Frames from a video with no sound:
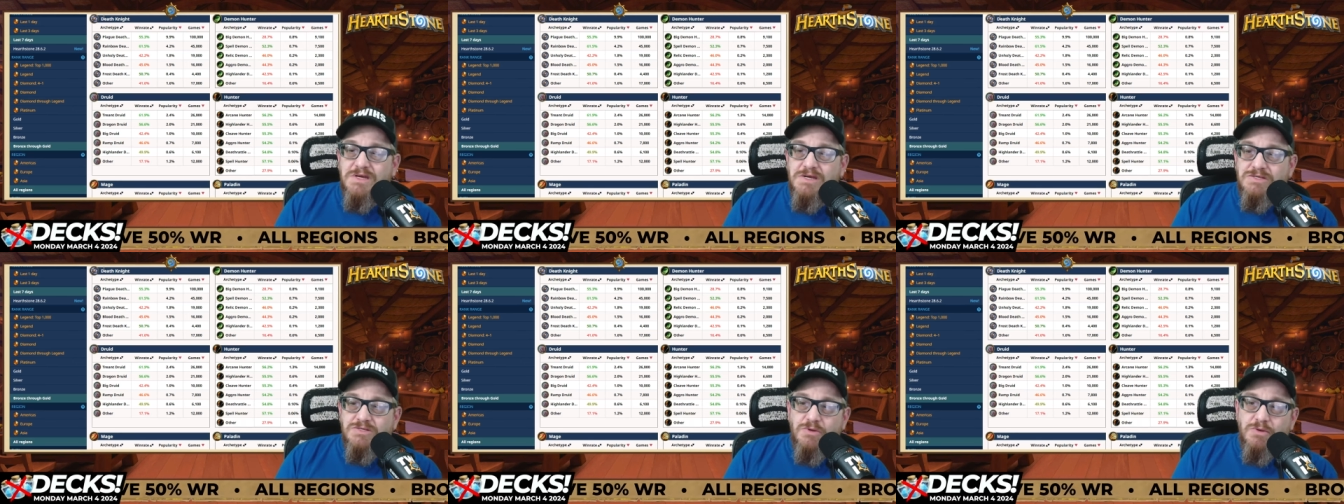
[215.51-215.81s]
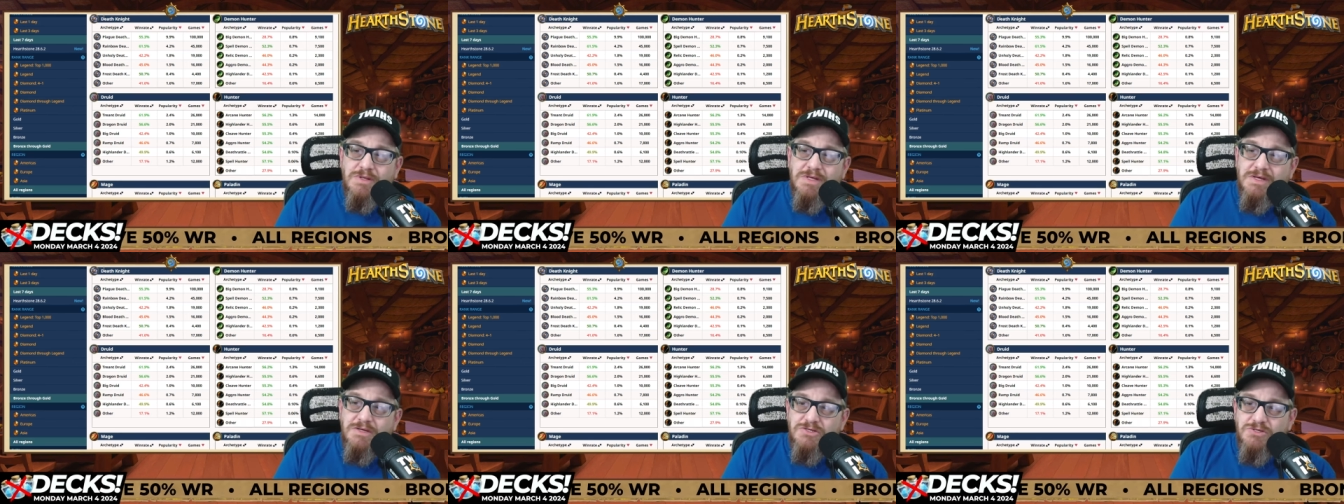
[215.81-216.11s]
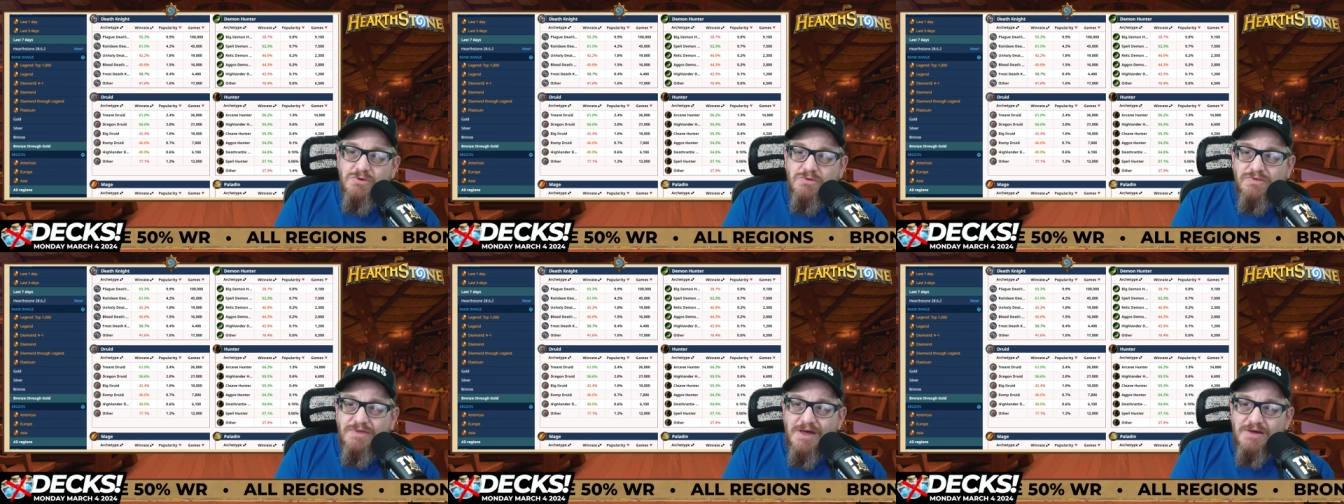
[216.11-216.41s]
and it's only at
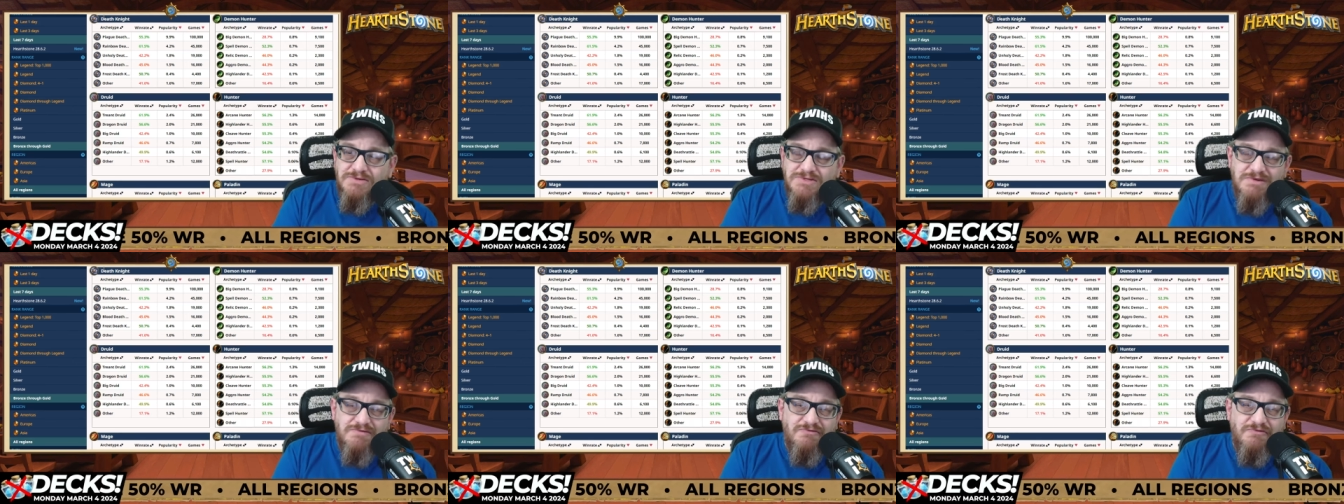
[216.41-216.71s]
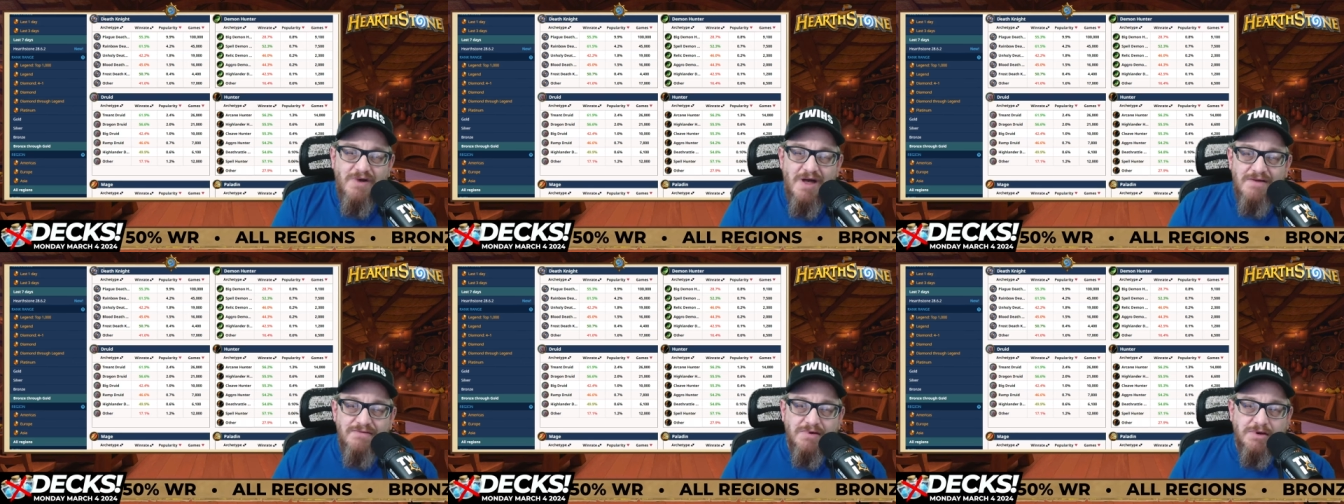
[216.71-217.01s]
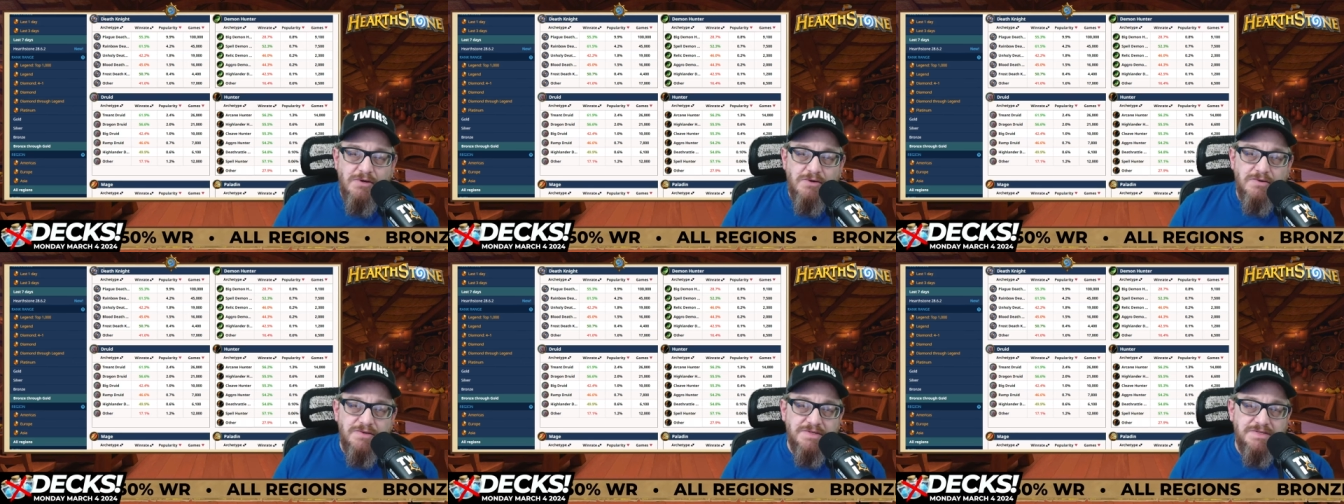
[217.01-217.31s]

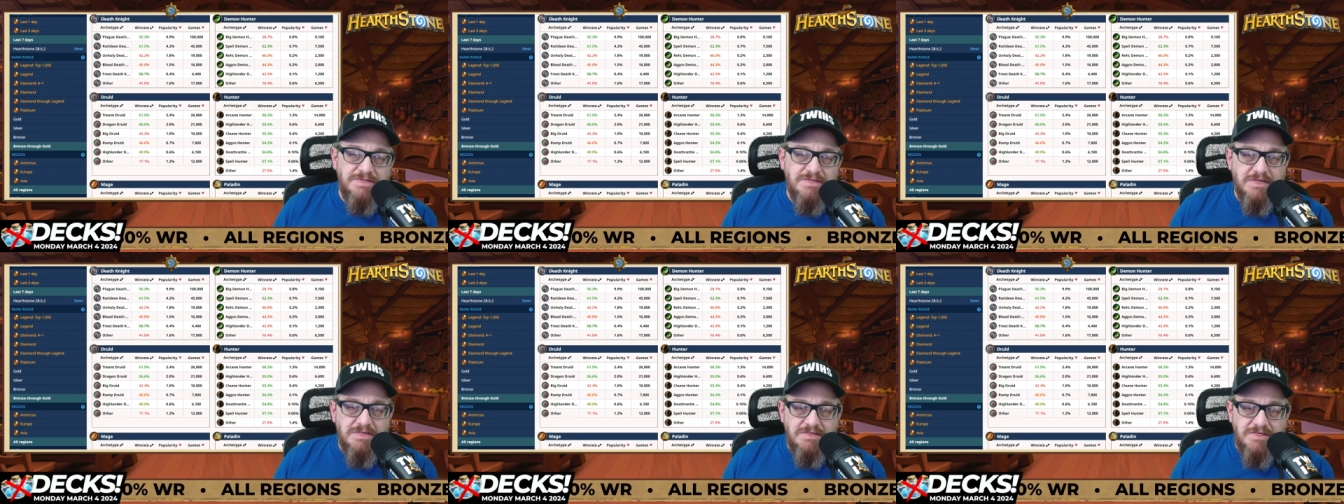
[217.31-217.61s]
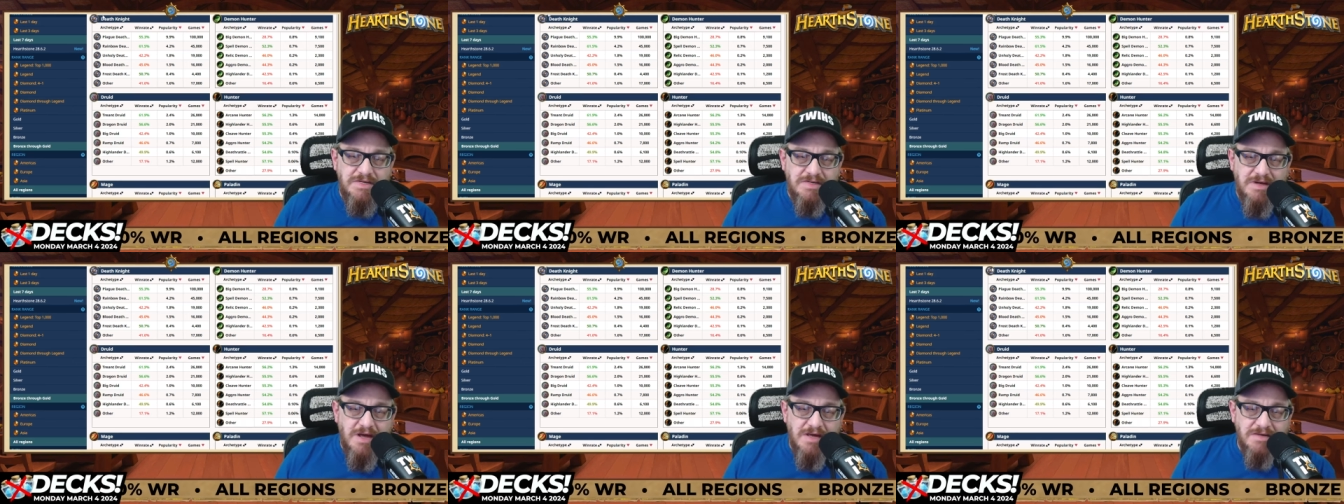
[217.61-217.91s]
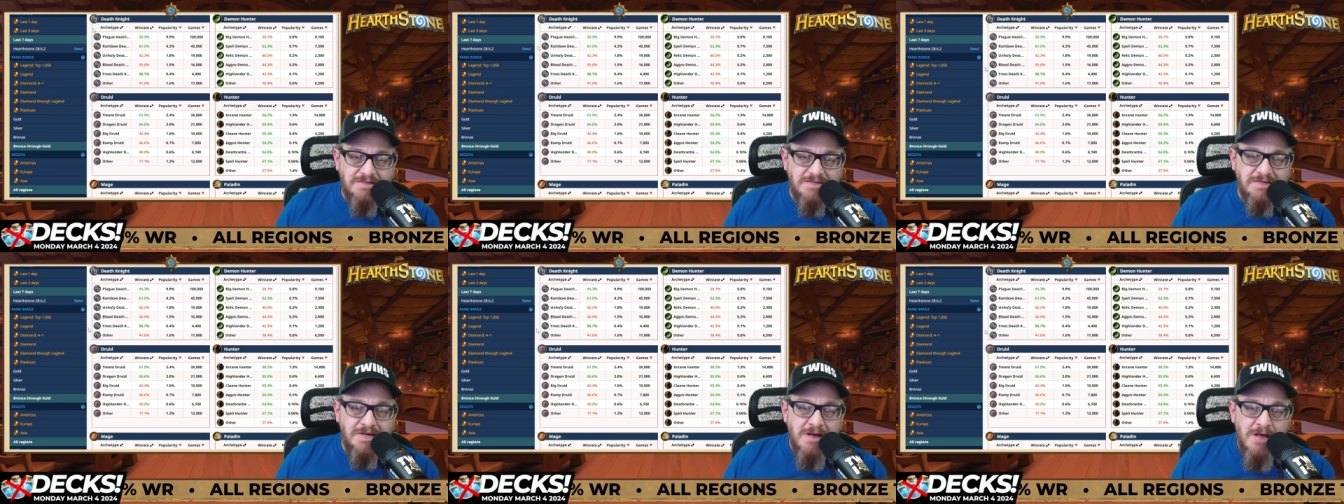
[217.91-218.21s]
2,560
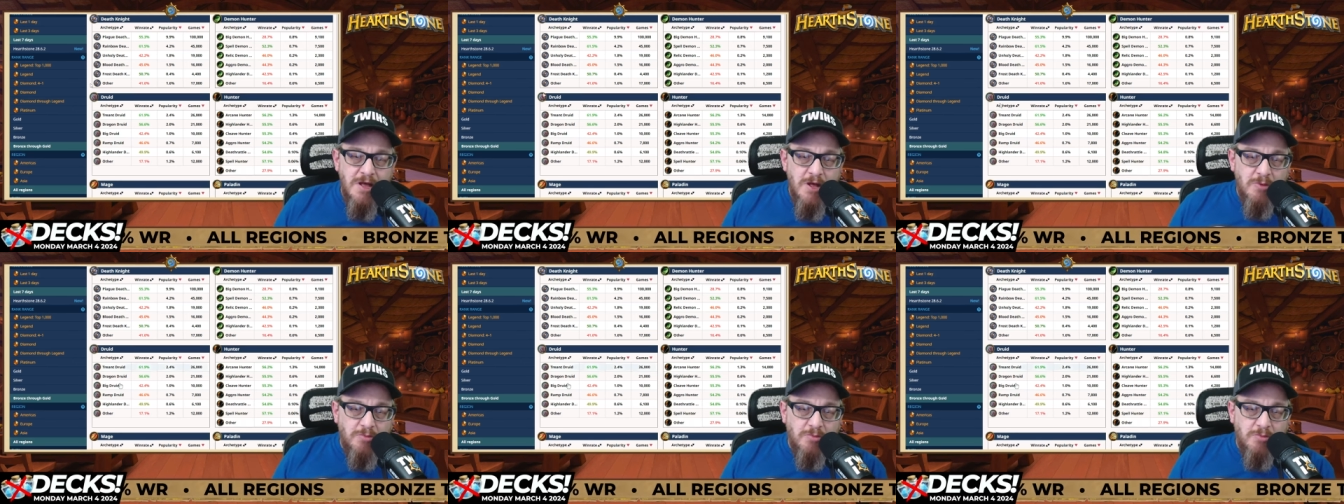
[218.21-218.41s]
dust.